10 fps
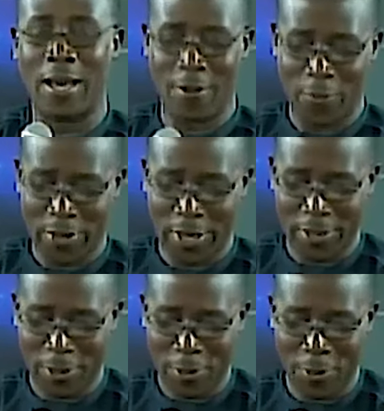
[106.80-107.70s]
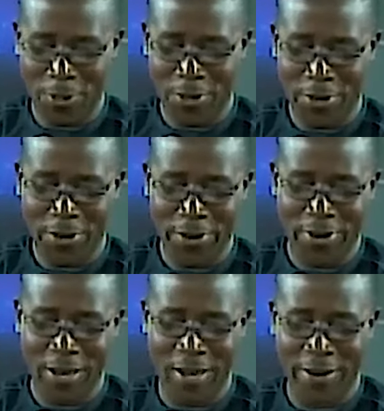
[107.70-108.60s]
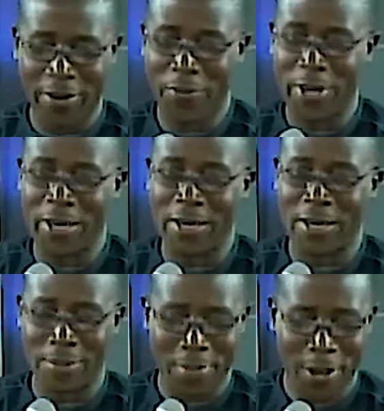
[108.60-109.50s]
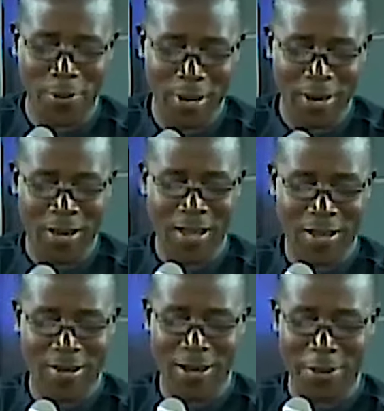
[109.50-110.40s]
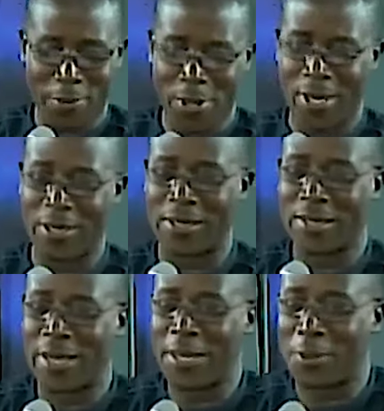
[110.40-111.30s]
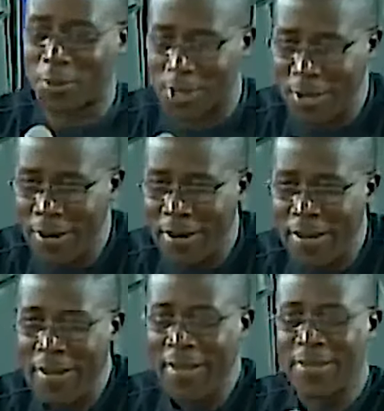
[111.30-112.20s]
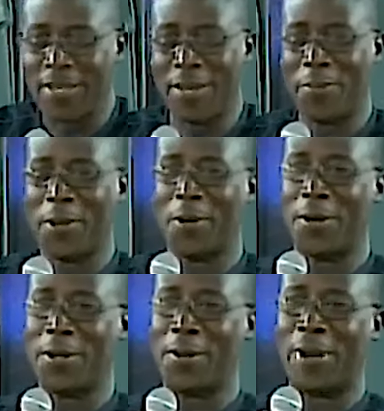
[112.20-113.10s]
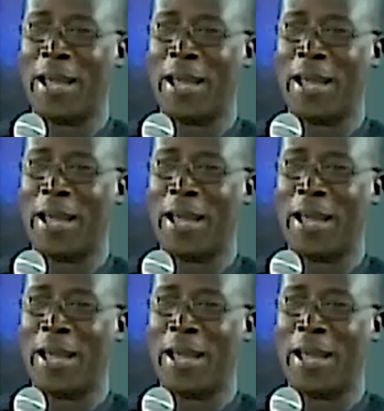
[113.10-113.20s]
our Father in the Lord, Reverend Emmanuel Adedayo. Thank you, sir. Celebrate God in your